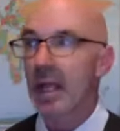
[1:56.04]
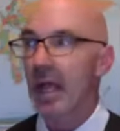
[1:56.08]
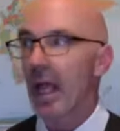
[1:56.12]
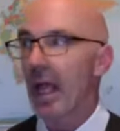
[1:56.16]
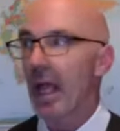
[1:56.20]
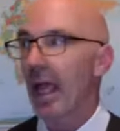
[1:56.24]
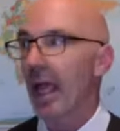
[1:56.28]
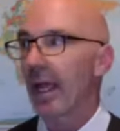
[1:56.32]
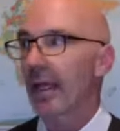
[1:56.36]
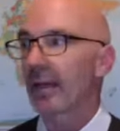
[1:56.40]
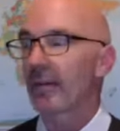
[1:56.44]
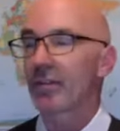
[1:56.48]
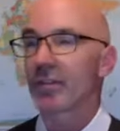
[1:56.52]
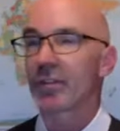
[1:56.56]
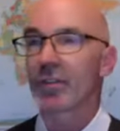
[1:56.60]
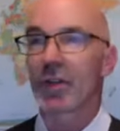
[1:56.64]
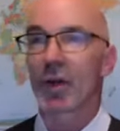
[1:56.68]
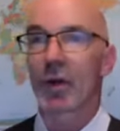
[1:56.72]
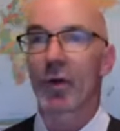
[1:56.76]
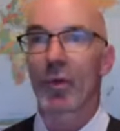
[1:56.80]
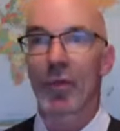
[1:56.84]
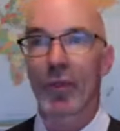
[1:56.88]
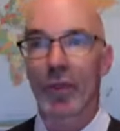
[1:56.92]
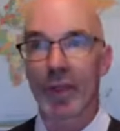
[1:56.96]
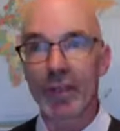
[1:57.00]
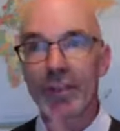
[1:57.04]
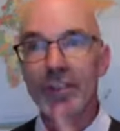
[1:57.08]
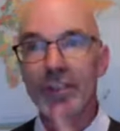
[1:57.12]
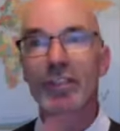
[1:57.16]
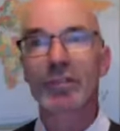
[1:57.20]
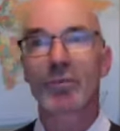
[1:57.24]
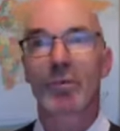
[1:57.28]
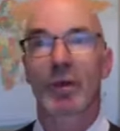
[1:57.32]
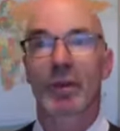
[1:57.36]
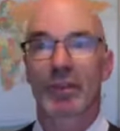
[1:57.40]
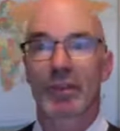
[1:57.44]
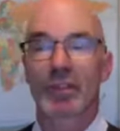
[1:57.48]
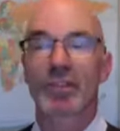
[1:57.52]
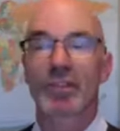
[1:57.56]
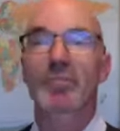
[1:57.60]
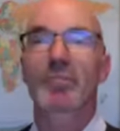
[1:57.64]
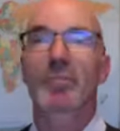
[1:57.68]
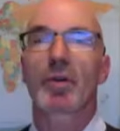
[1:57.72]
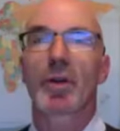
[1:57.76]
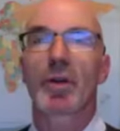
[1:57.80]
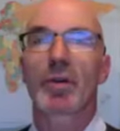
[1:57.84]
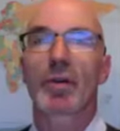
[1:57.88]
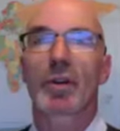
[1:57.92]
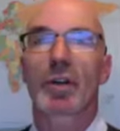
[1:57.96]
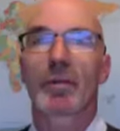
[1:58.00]
And so this is what this
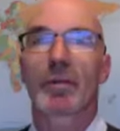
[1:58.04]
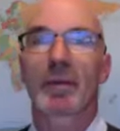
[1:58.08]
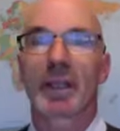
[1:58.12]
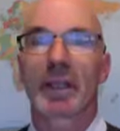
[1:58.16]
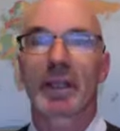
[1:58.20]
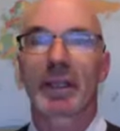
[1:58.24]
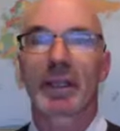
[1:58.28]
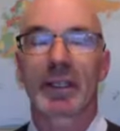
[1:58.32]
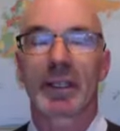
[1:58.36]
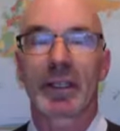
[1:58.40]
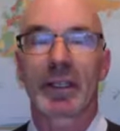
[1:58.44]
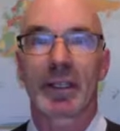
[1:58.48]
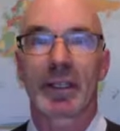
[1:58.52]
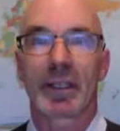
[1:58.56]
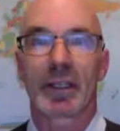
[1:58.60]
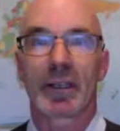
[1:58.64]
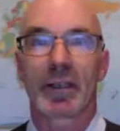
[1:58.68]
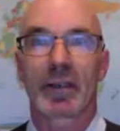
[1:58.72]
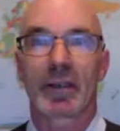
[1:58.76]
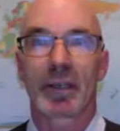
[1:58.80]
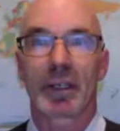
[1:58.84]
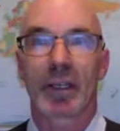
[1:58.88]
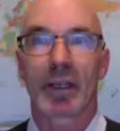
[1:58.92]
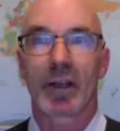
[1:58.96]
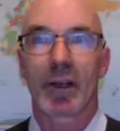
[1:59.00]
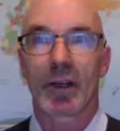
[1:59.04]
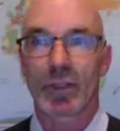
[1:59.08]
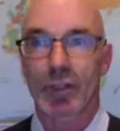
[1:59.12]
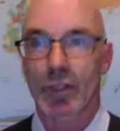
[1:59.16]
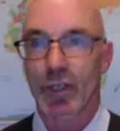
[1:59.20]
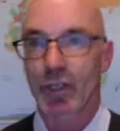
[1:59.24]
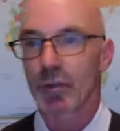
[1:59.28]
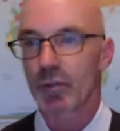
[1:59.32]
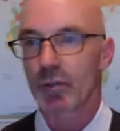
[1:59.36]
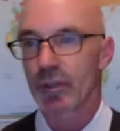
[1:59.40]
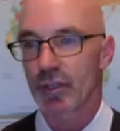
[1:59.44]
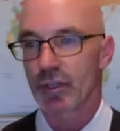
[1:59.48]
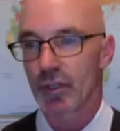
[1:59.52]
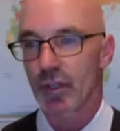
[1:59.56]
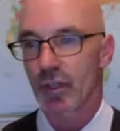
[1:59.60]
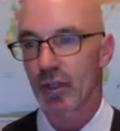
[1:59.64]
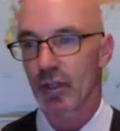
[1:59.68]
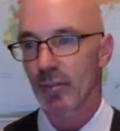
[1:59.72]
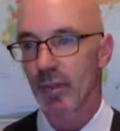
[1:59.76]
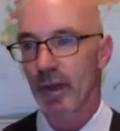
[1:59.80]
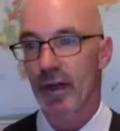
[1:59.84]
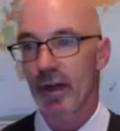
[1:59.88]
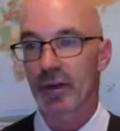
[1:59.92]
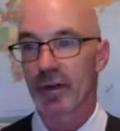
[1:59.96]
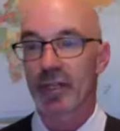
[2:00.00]
program in, in, in October is all
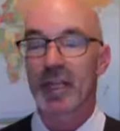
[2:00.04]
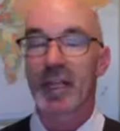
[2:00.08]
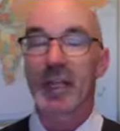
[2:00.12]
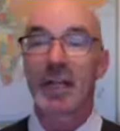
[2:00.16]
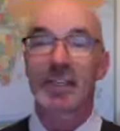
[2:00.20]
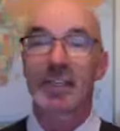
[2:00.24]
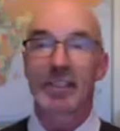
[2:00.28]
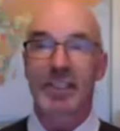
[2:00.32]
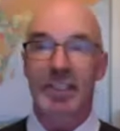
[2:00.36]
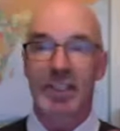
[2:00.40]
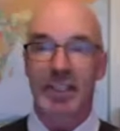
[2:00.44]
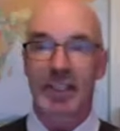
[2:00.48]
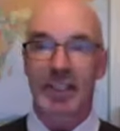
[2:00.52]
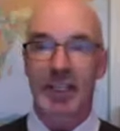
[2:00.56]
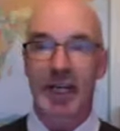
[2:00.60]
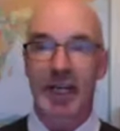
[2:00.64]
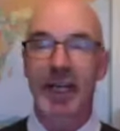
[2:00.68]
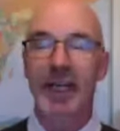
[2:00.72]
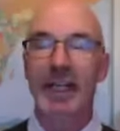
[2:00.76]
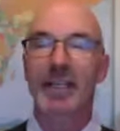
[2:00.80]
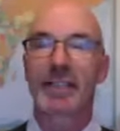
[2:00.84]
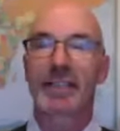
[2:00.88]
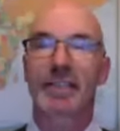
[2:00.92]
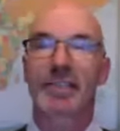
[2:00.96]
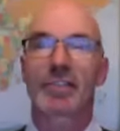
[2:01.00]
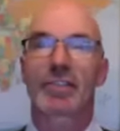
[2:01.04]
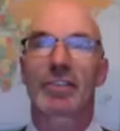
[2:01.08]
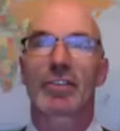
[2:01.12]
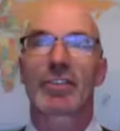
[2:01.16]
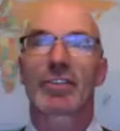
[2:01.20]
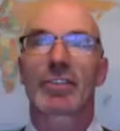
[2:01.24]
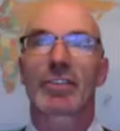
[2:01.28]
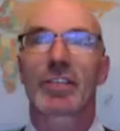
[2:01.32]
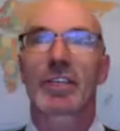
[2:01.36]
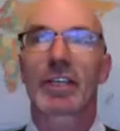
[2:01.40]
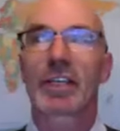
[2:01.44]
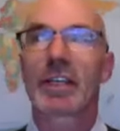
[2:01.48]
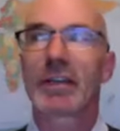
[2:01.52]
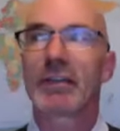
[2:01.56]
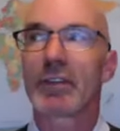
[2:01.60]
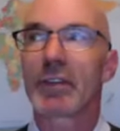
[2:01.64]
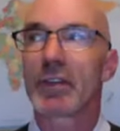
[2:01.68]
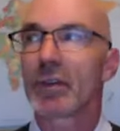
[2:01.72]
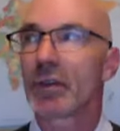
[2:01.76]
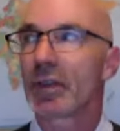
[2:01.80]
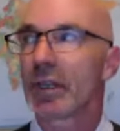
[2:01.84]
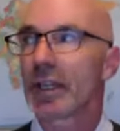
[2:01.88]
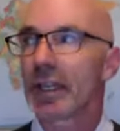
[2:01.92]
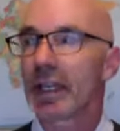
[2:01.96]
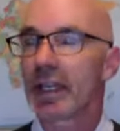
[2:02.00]
about. Tonight is just to give
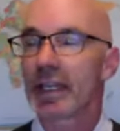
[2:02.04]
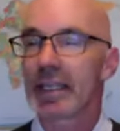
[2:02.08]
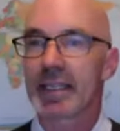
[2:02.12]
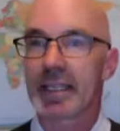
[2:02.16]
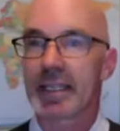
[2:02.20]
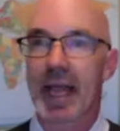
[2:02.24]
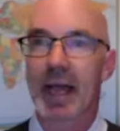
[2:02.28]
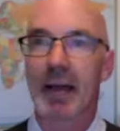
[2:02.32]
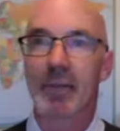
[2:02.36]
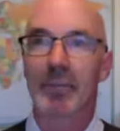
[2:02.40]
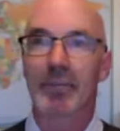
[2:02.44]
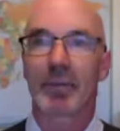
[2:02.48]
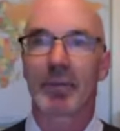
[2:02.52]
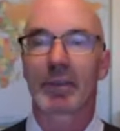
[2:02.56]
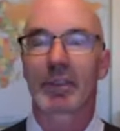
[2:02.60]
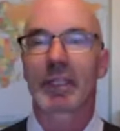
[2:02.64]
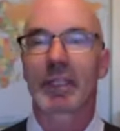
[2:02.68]
you an example,